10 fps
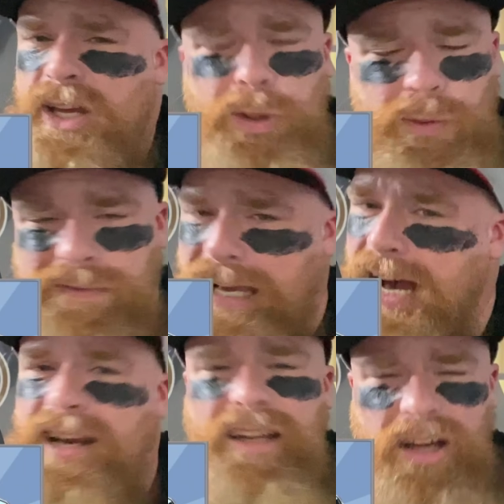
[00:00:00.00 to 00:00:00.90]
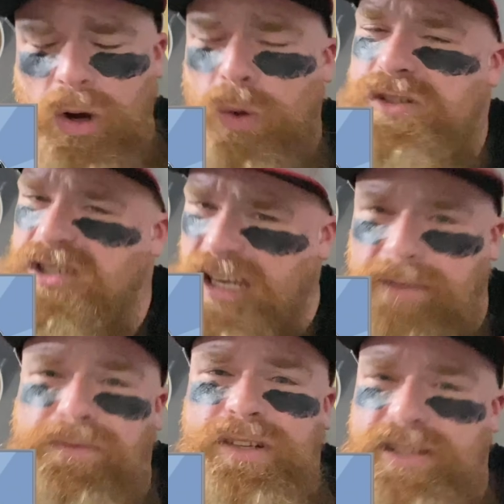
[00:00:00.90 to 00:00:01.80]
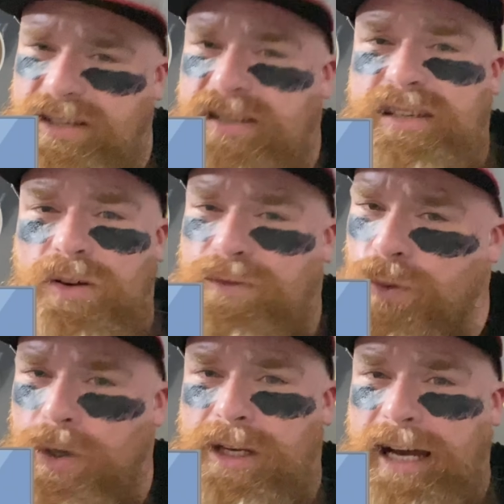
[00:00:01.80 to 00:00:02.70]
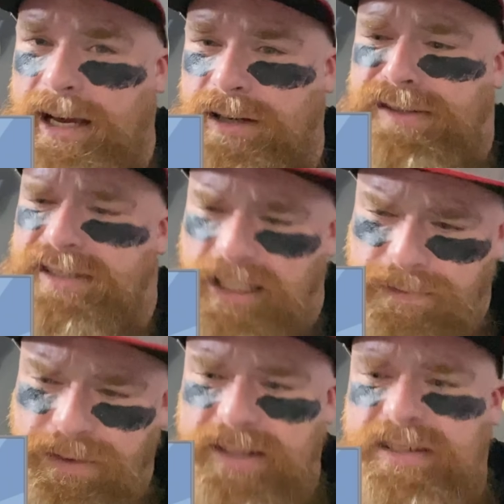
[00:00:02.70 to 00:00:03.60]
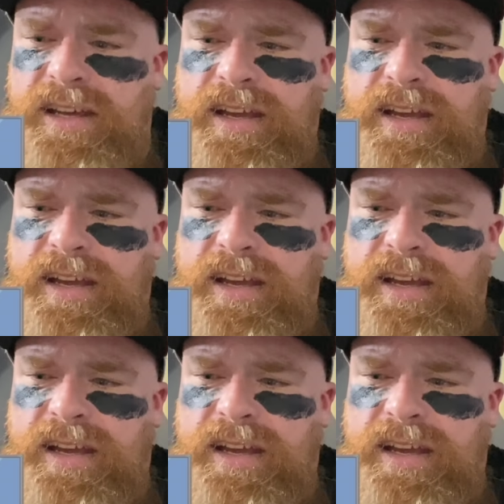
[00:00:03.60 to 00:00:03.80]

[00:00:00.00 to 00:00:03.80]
You've got to go San Francisco 49ers defense.